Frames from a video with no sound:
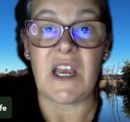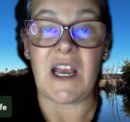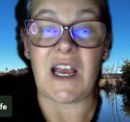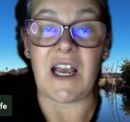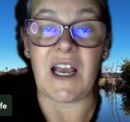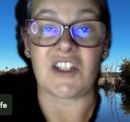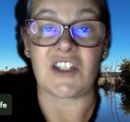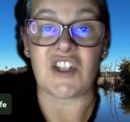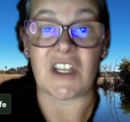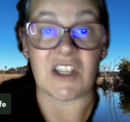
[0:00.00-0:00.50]

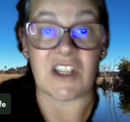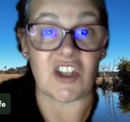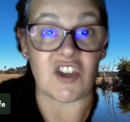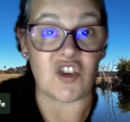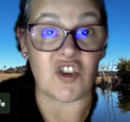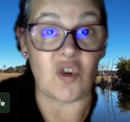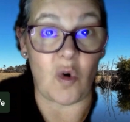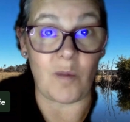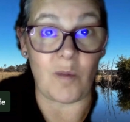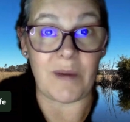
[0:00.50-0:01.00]
check that
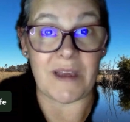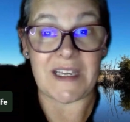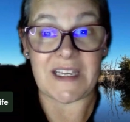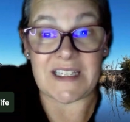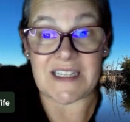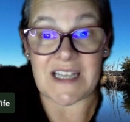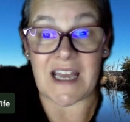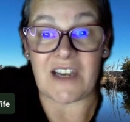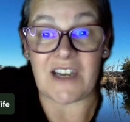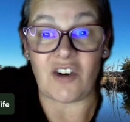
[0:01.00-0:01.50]
your bees
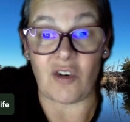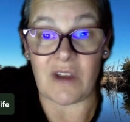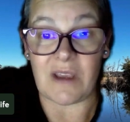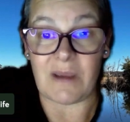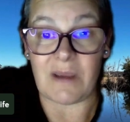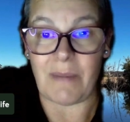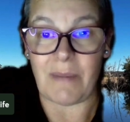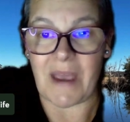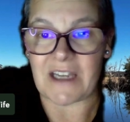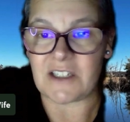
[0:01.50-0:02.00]
are not
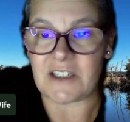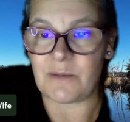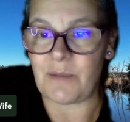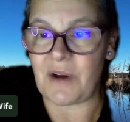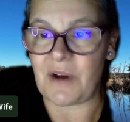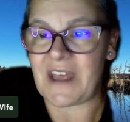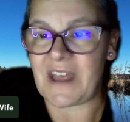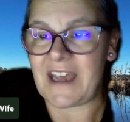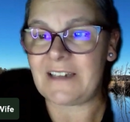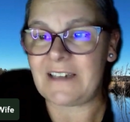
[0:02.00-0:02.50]
impacted by
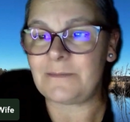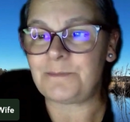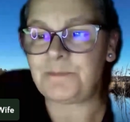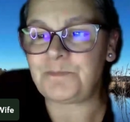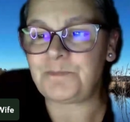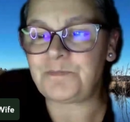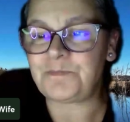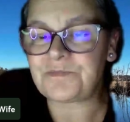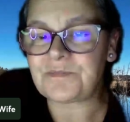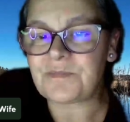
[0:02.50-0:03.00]
that.
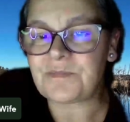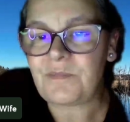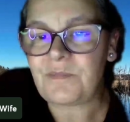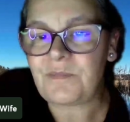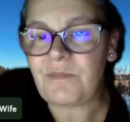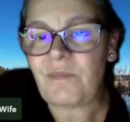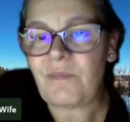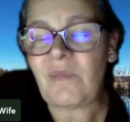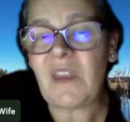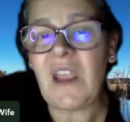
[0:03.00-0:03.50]

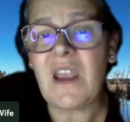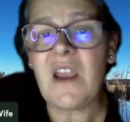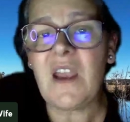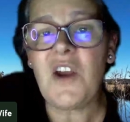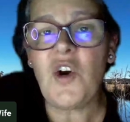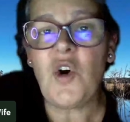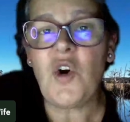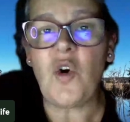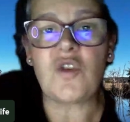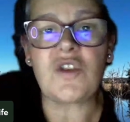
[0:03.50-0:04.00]

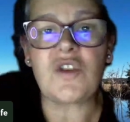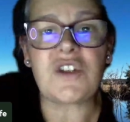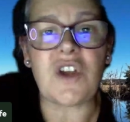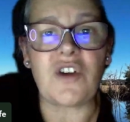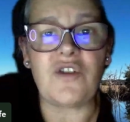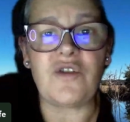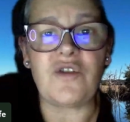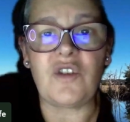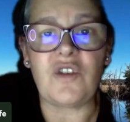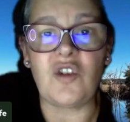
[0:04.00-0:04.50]

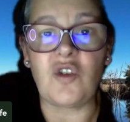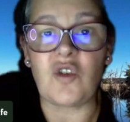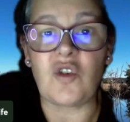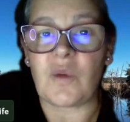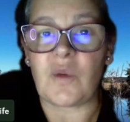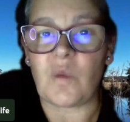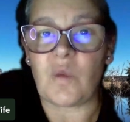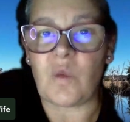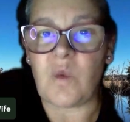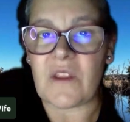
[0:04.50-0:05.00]
Also, look
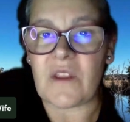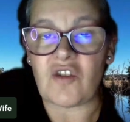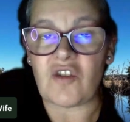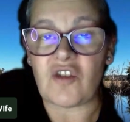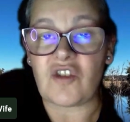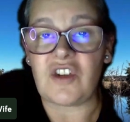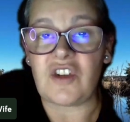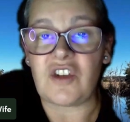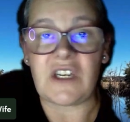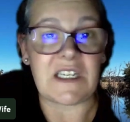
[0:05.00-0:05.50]
at whether or not
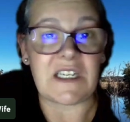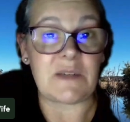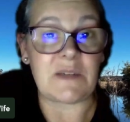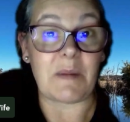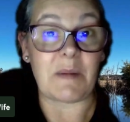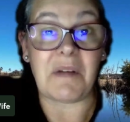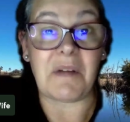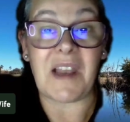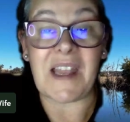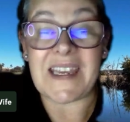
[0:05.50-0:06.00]
you need to be
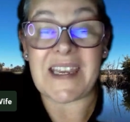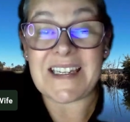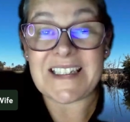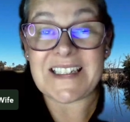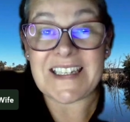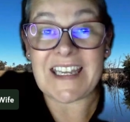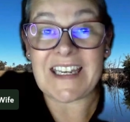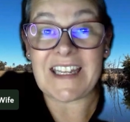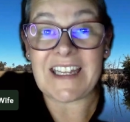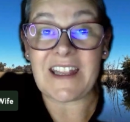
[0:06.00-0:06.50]
planting
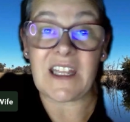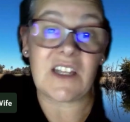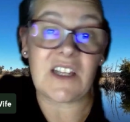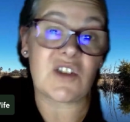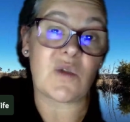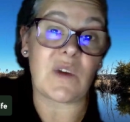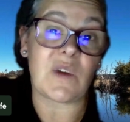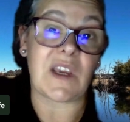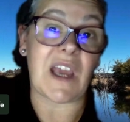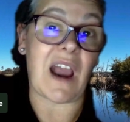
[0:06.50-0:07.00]
anything to
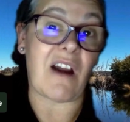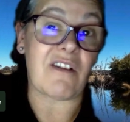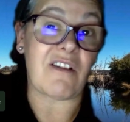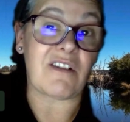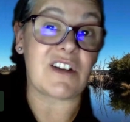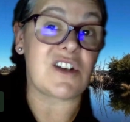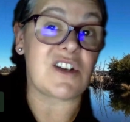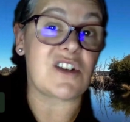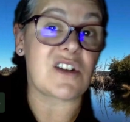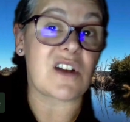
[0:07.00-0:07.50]

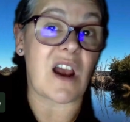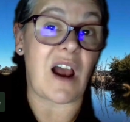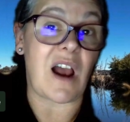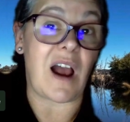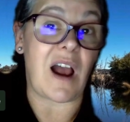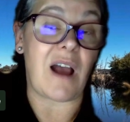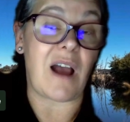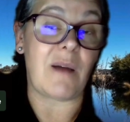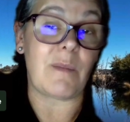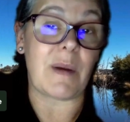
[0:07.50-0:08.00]
encourage
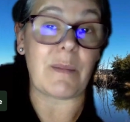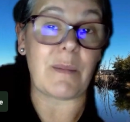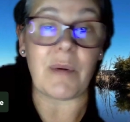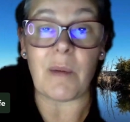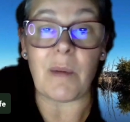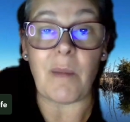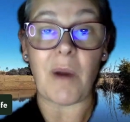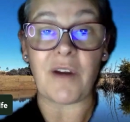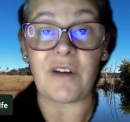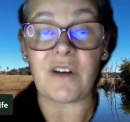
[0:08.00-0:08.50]
and
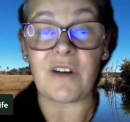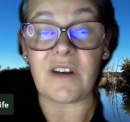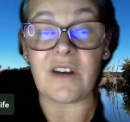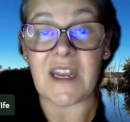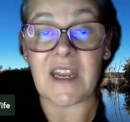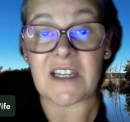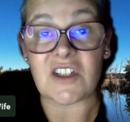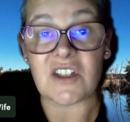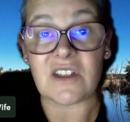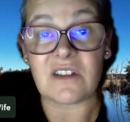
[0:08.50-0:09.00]
promote
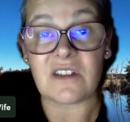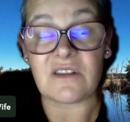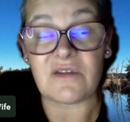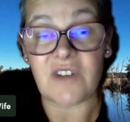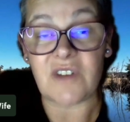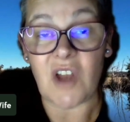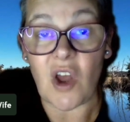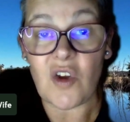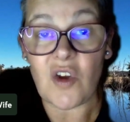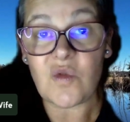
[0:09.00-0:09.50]
nectar
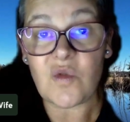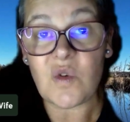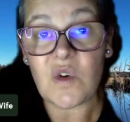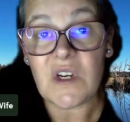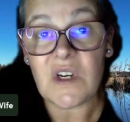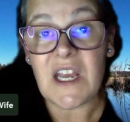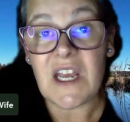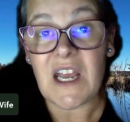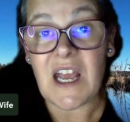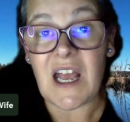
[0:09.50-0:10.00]
flow
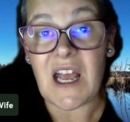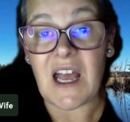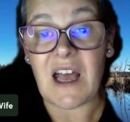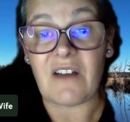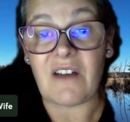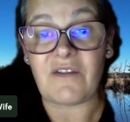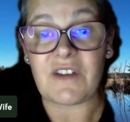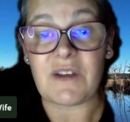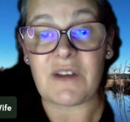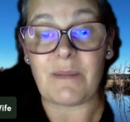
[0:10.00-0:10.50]

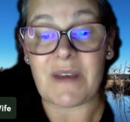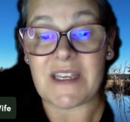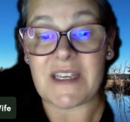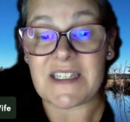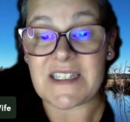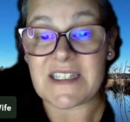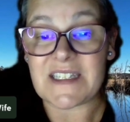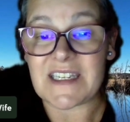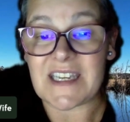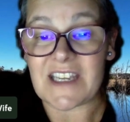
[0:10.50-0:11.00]
for your bees
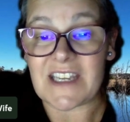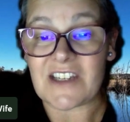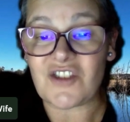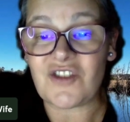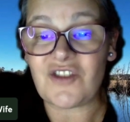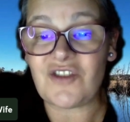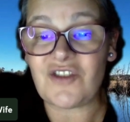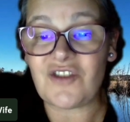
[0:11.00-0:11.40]
to get to.